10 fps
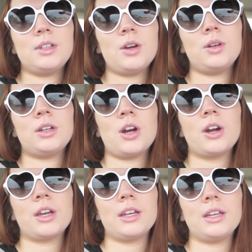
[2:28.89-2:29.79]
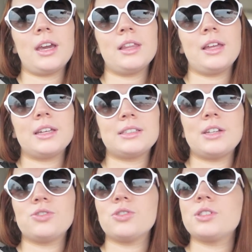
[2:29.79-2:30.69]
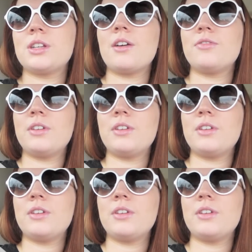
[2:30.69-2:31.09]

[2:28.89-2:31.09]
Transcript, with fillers: go to Target and get like essential stuff.